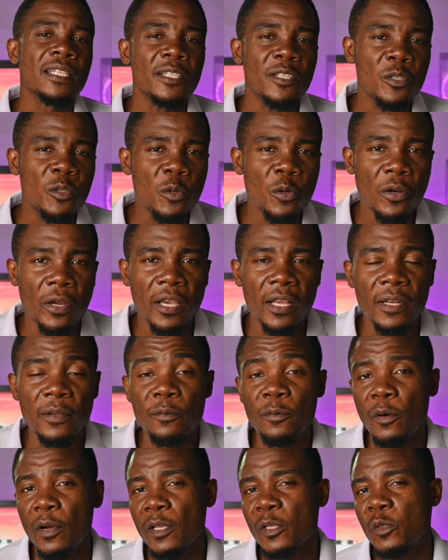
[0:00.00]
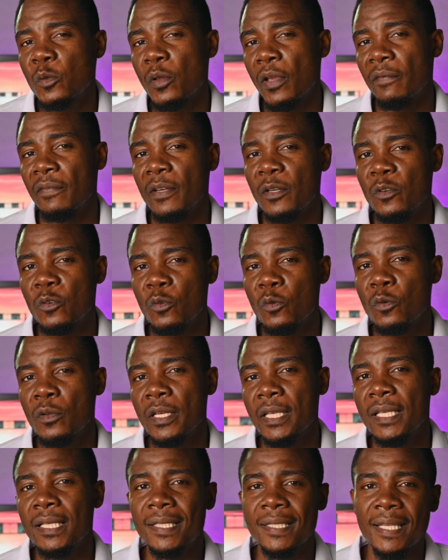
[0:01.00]
it's too early for us to have a
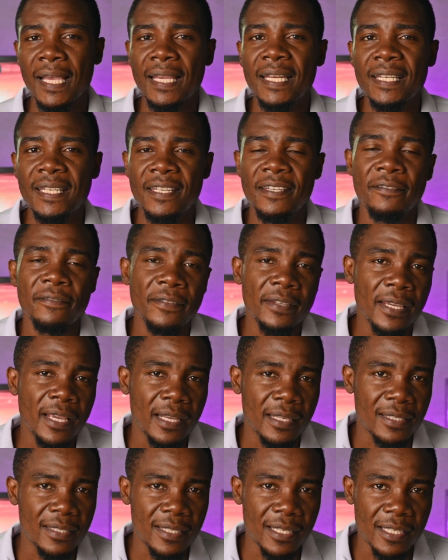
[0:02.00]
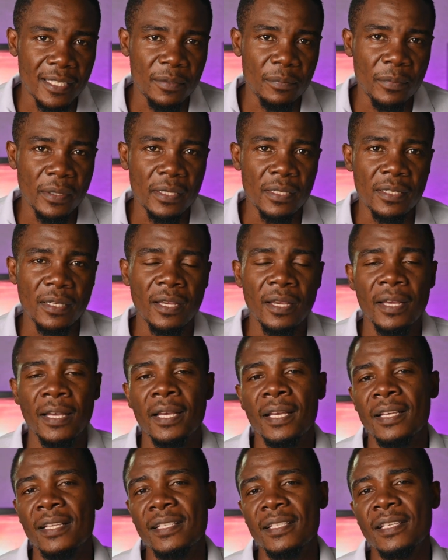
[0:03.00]
truly scientific assessment
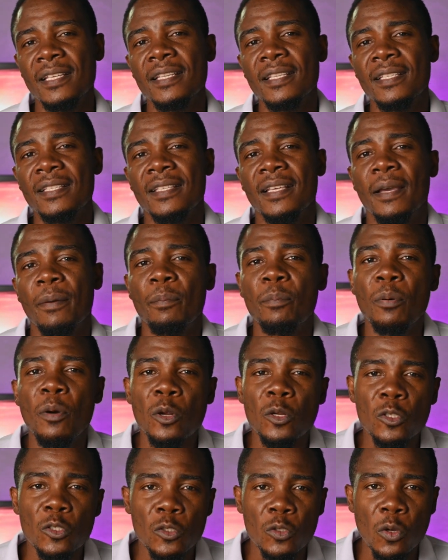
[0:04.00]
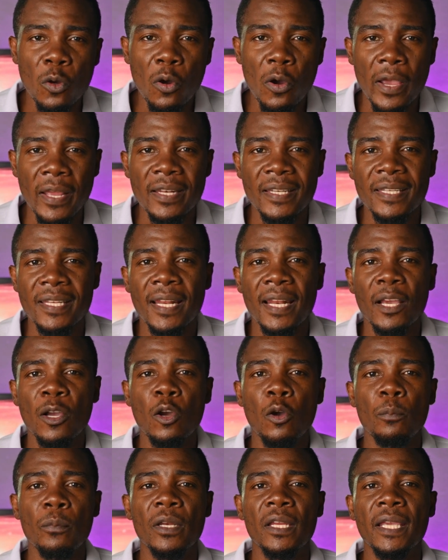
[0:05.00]
since the Postal and
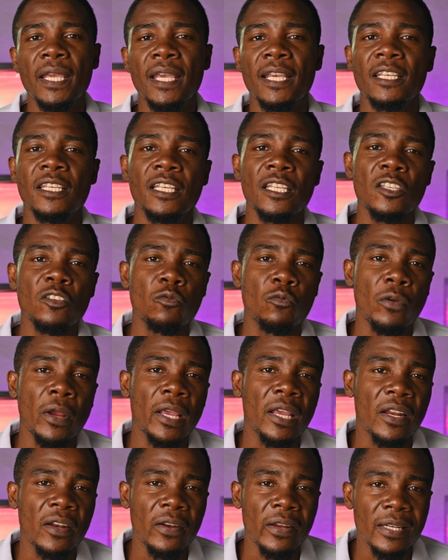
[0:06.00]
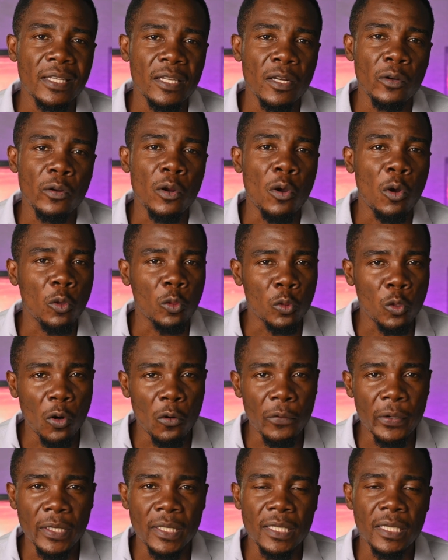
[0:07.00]
Telecommunications Regulatory
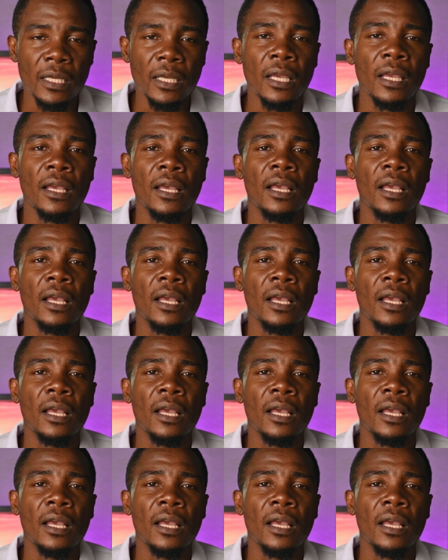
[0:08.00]
Authority,